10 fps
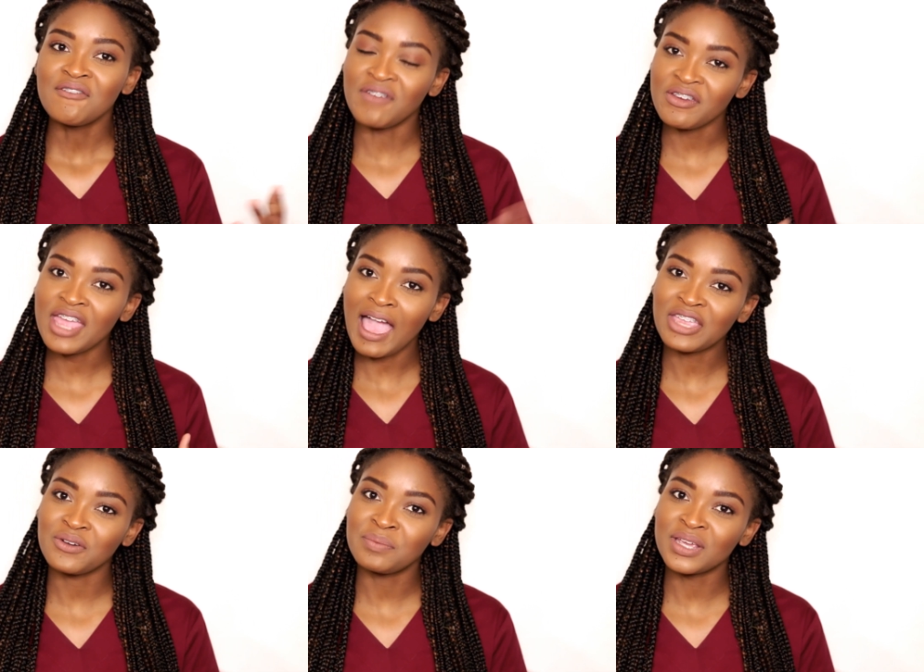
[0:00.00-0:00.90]
very
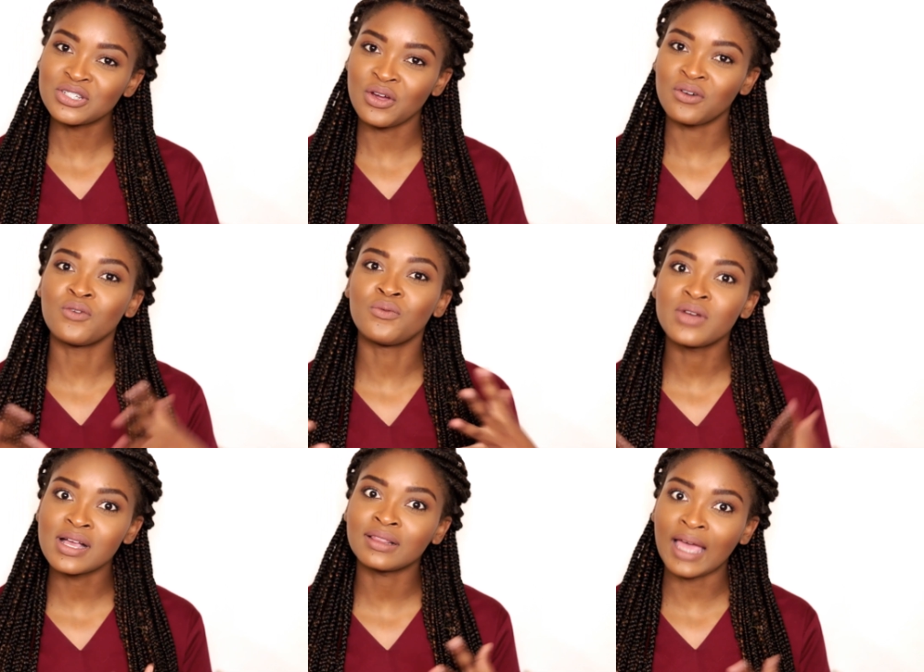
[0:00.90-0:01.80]
accurate picture or a
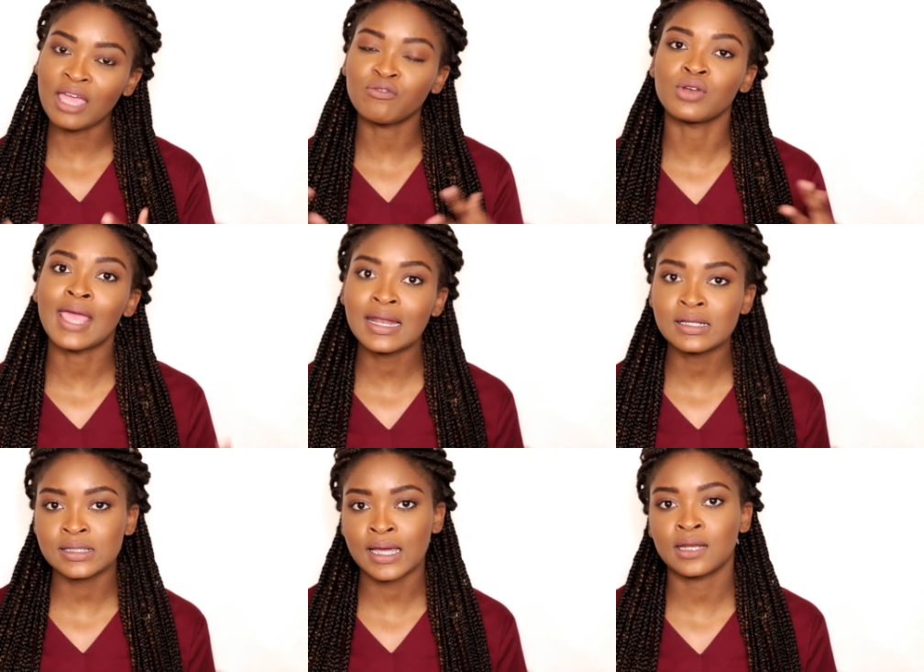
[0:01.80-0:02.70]
real life
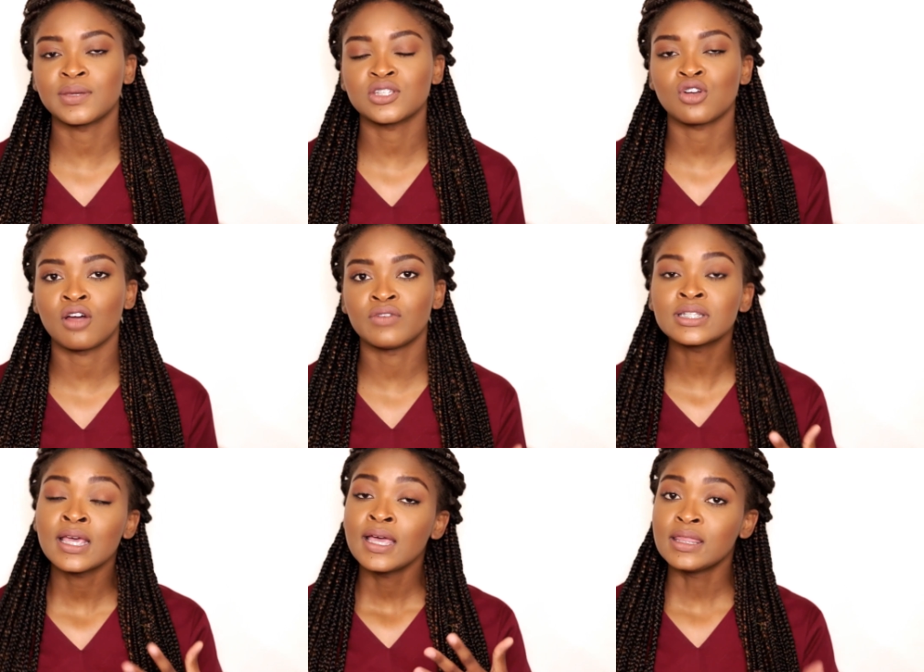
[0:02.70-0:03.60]
reality kind of picture of
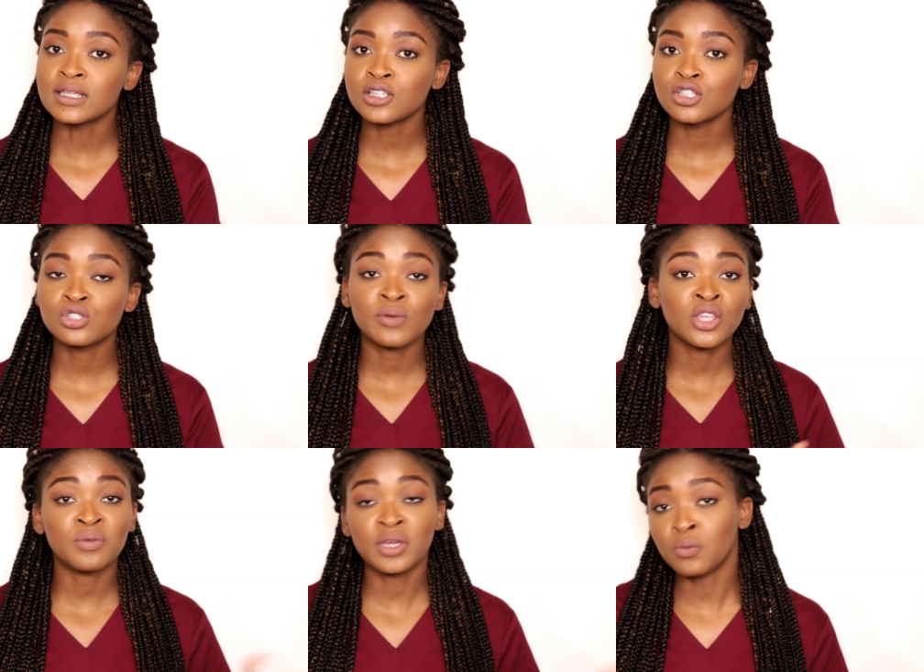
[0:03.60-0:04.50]
it, this could sway
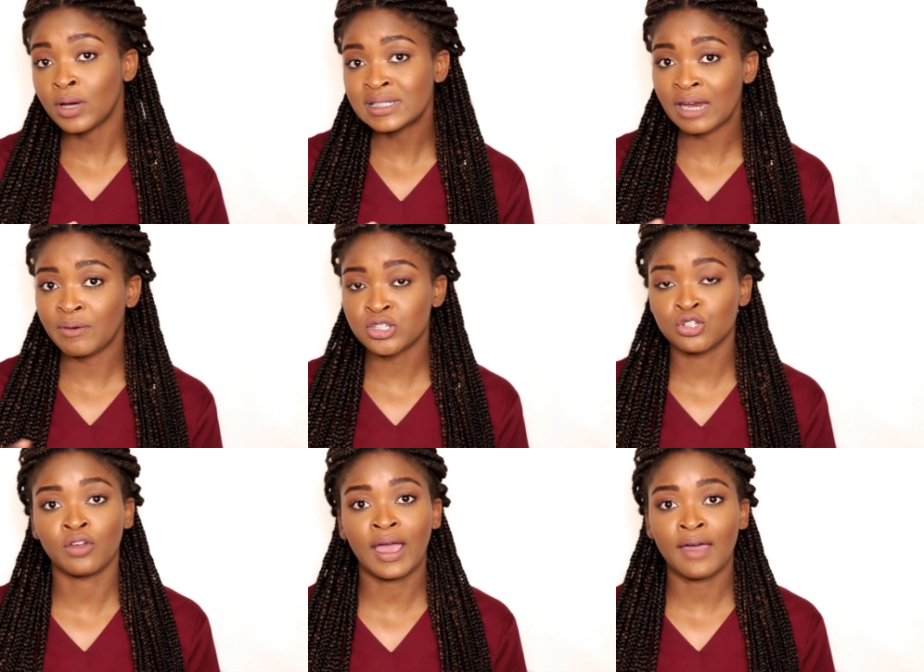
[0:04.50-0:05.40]
you in one
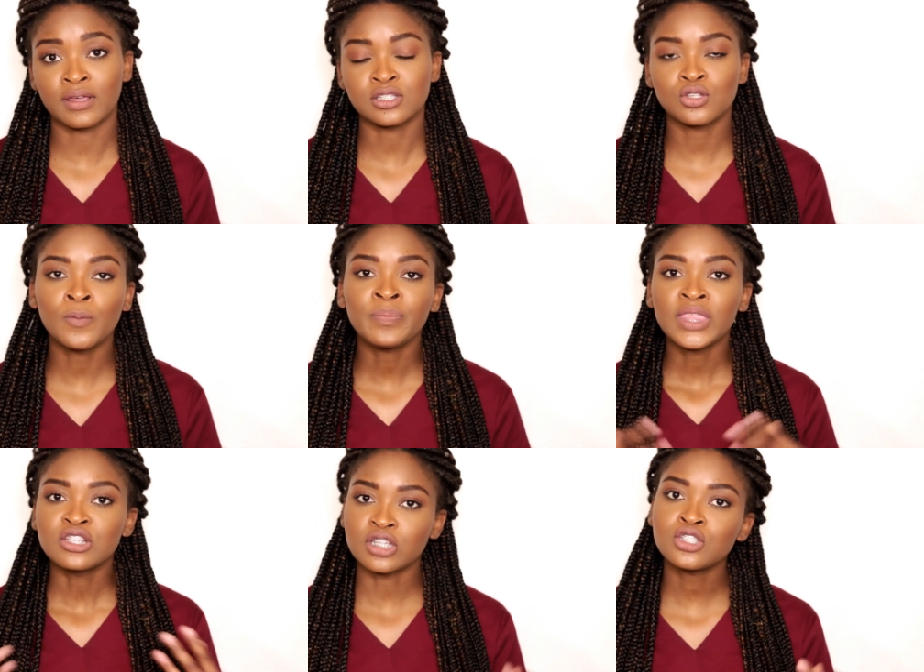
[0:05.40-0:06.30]
direction or the other. So
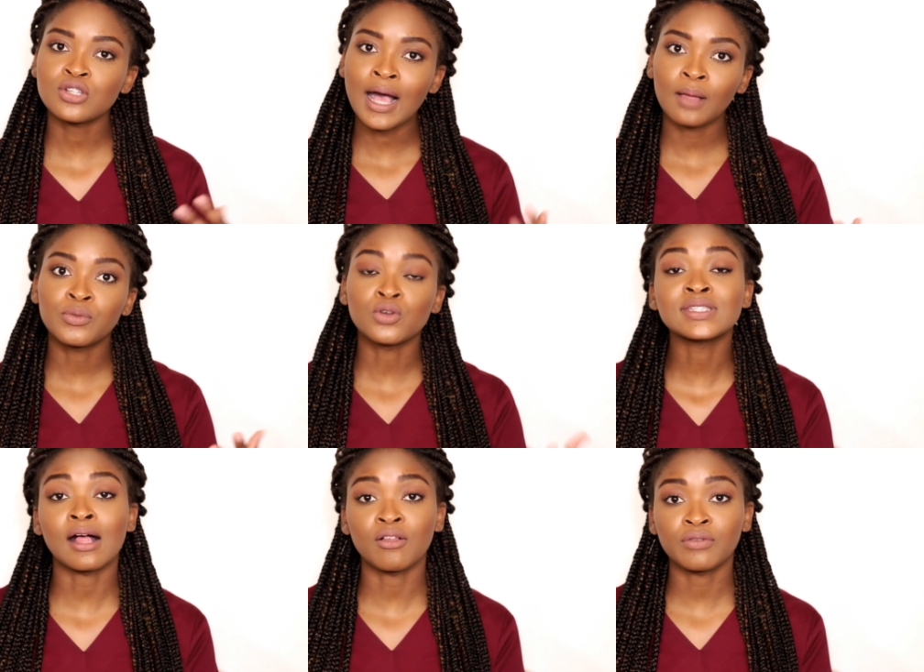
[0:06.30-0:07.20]
just to help
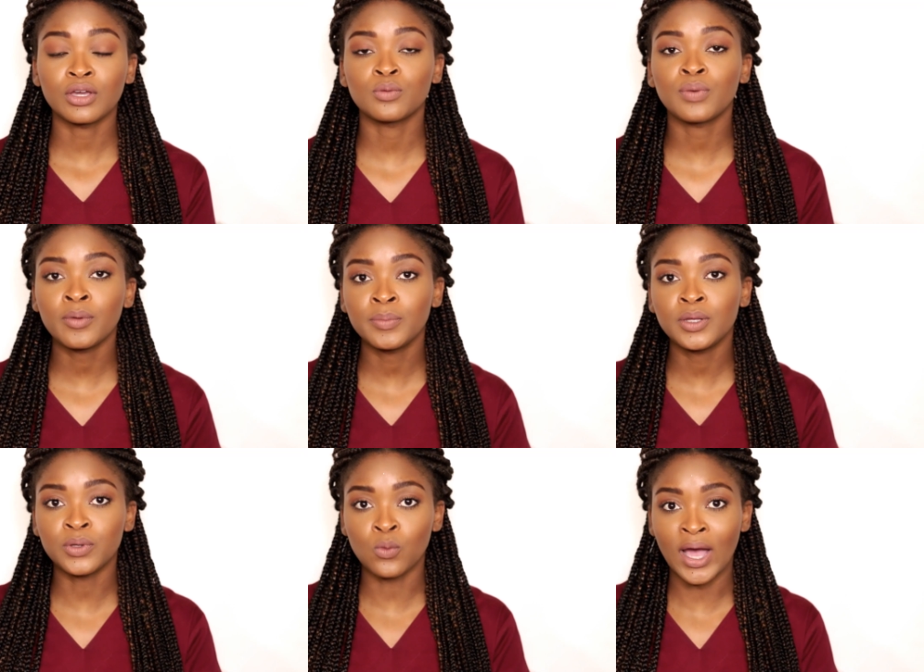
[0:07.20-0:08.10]
yourself, it would
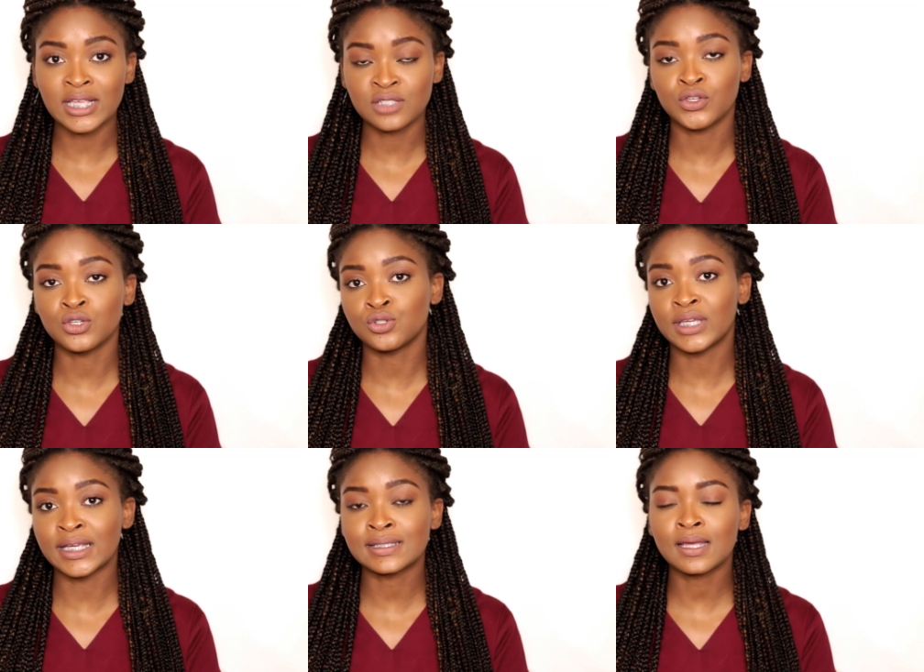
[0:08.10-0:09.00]
probably be wise for you to
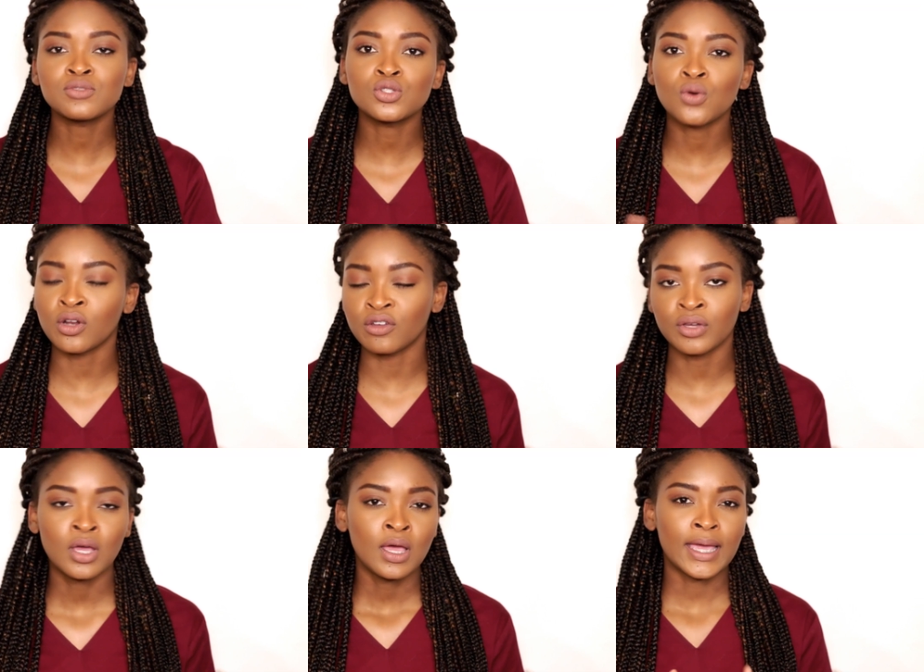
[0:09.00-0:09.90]
get some sort
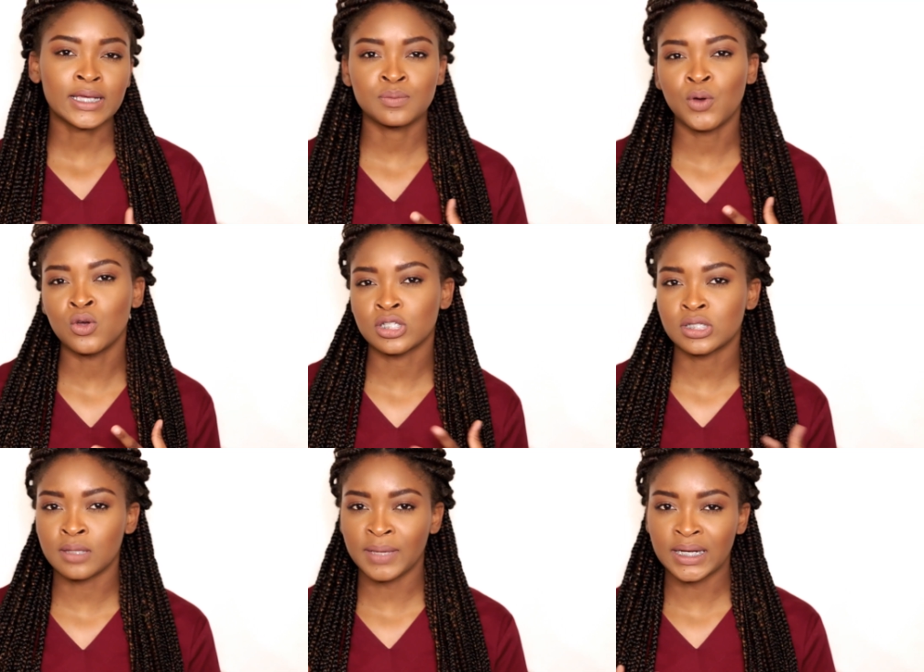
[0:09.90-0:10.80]
of exposure
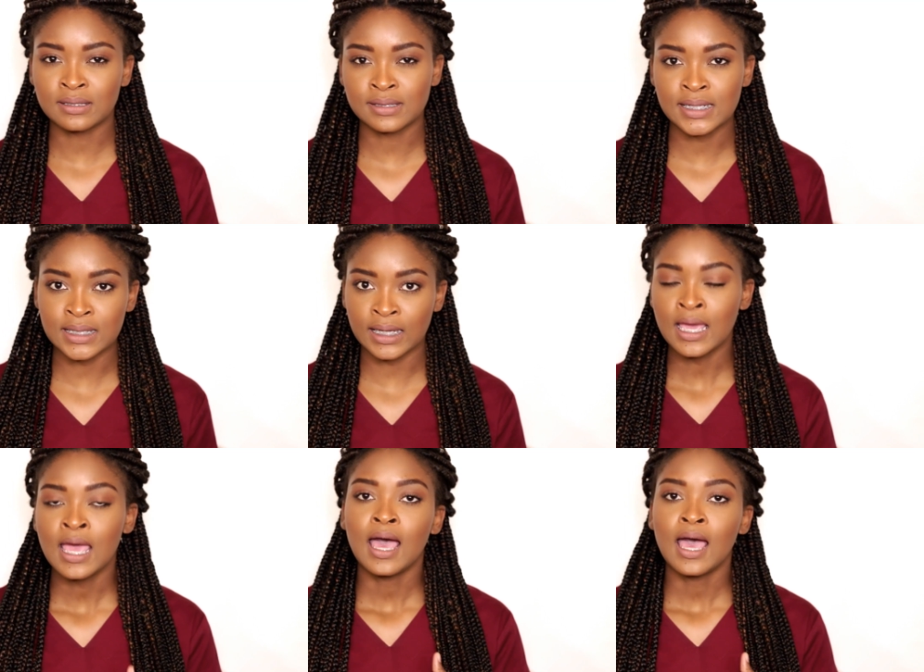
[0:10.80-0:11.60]
to the medical setting